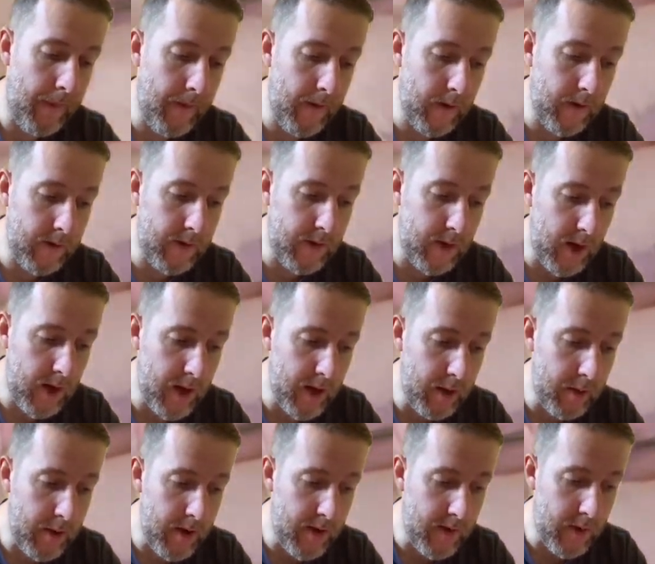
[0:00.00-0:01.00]

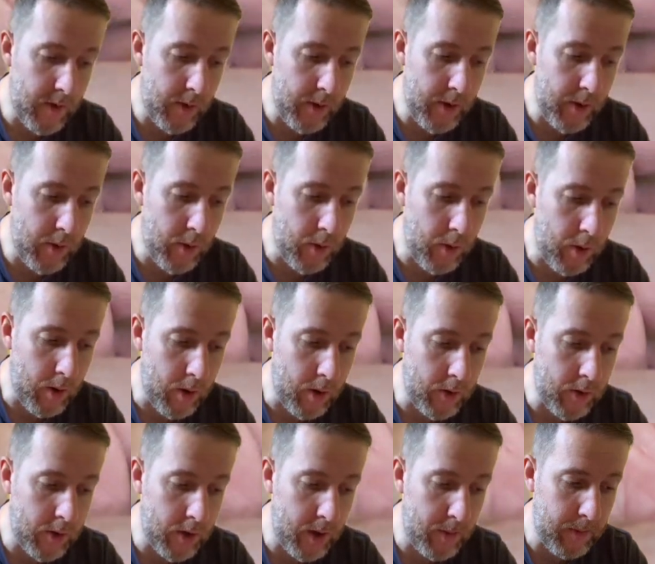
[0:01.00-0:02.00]
So you got your
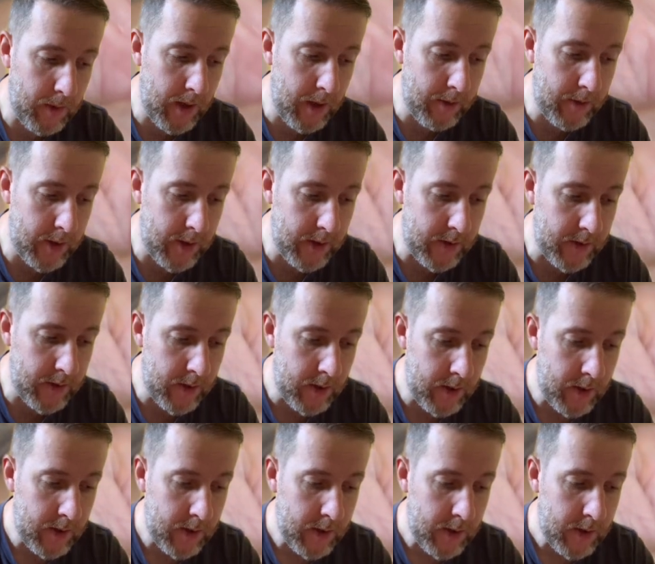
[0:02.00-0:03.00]
top loaders.
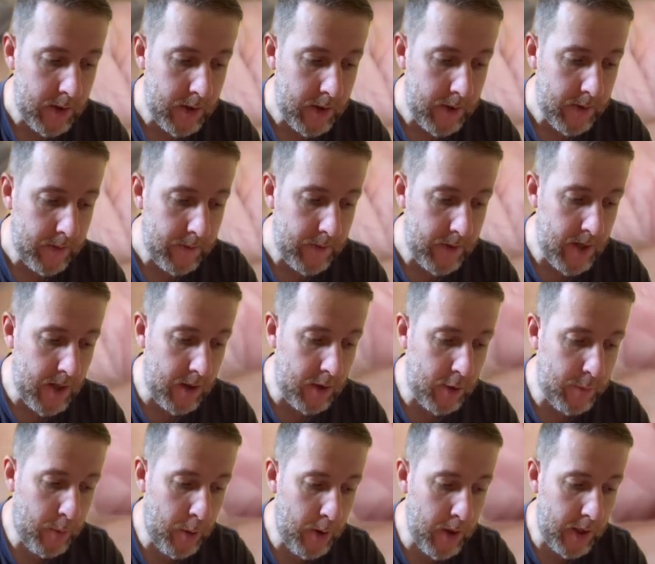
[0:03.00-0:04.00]
So you can
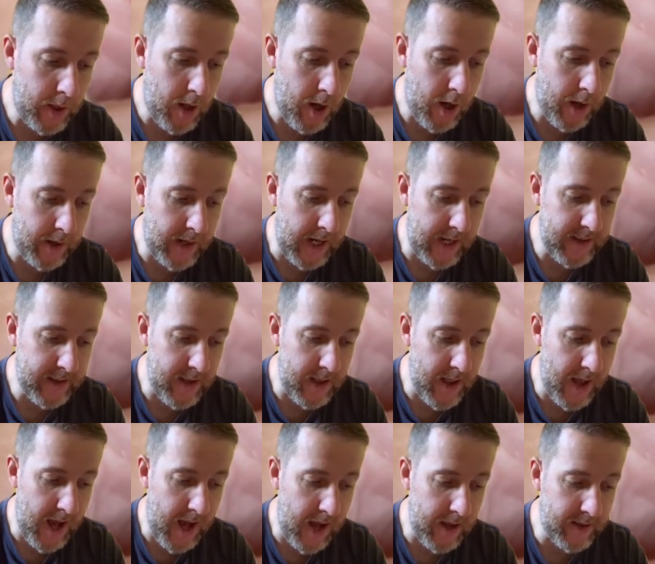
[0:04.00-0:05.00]
just put the card next to
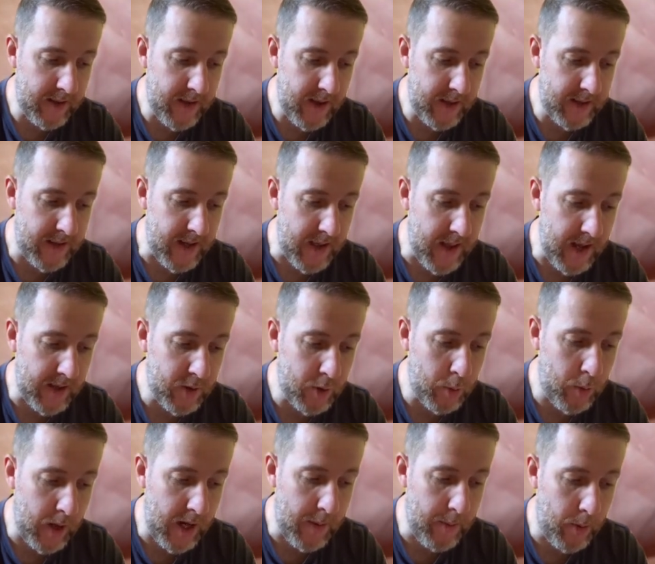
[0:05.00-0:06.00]
that. So I'd say that's
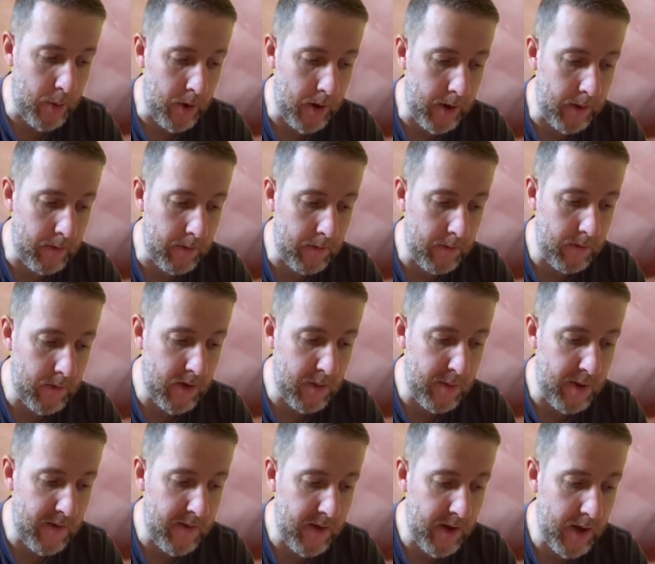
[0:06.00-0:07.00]
20 point, to
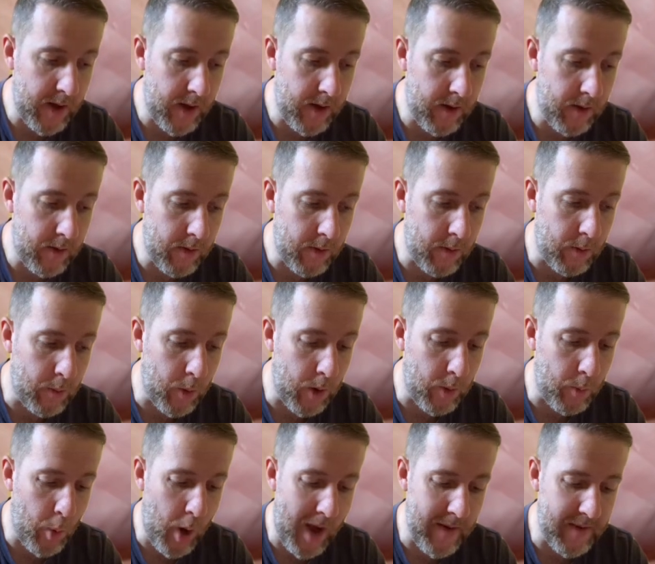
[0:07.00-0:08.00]
be fair, or
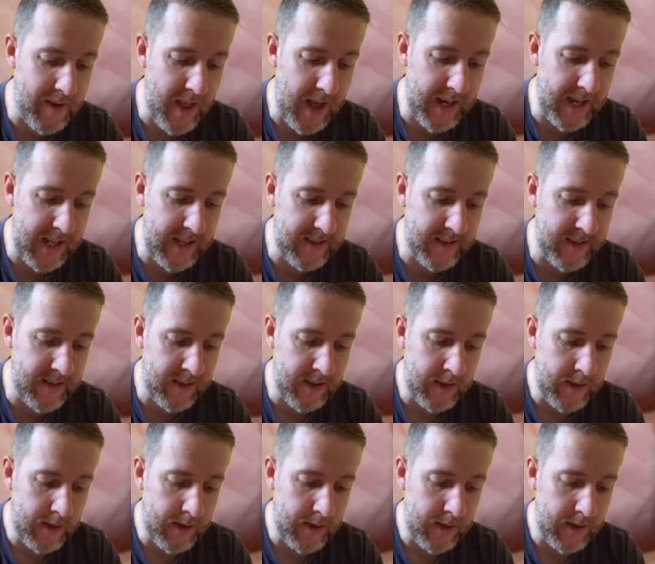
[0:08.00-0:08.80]
whatever that is.